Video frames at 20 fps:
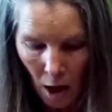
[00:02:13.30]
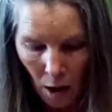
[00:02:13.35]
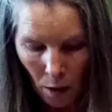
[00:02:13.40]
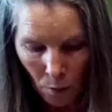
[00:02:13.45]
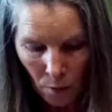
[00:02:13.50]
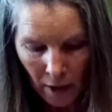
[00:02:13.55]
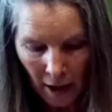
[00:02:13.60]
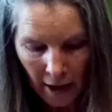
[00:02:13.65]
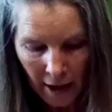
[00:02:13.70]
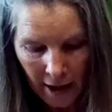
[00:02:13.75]

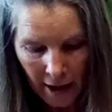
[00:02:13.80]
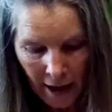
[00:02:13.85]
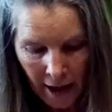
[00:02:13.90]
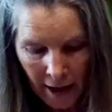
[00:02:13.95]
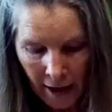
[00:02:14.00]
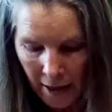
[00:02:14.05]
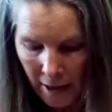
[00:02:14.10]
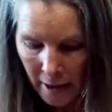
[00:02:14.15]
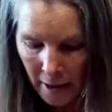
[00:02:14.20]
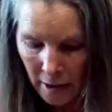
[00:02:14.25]
Okay,
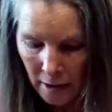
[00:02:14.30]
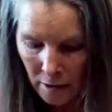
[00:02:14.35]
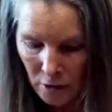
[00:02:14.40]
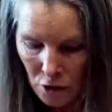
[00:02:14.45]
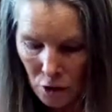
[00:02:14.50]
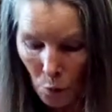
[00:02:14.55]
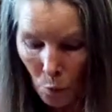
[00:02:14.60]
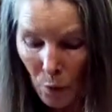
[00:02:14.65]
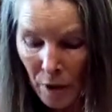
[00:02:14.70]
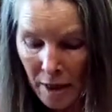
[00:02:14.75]

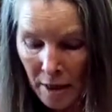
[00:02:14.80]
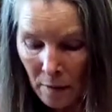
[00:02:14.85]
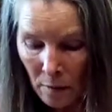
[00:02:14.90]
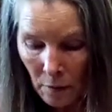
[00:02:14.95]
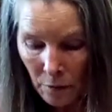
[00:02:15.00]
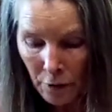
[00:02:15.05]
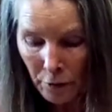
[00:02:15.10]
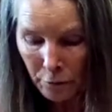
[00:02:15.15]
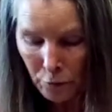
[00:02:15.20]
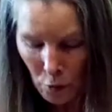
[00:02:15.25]
and
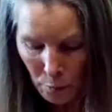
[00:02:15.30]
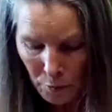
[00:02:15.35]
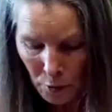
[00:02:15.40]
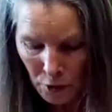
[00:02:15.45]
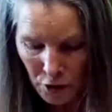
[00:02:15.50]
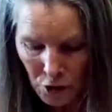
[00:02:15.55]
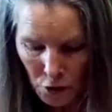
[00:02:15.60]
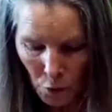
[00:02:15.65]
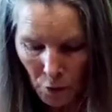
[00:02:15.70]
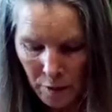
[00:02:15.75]
the full
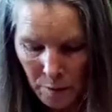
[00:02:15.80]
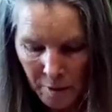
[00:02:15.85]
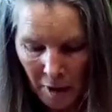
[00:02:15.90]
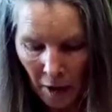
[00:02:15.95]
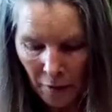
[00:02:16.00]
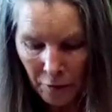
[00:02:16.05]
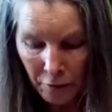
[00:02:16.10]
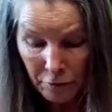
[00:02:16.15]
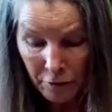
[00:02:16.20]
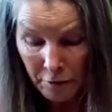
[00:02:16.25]
moon is going to be
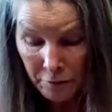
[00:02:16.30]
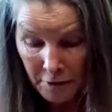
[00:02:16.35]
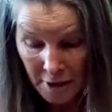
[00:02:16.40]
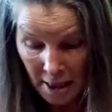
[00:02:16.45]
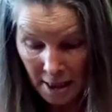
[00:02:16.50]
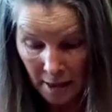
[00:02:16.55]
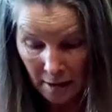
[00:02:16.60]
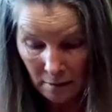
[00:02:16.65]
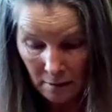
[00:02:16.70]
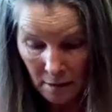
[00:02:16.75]
on the
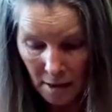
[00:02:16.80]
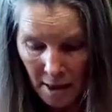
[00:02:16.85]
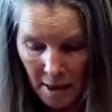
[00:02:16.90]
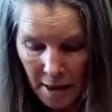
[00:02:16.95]
15th.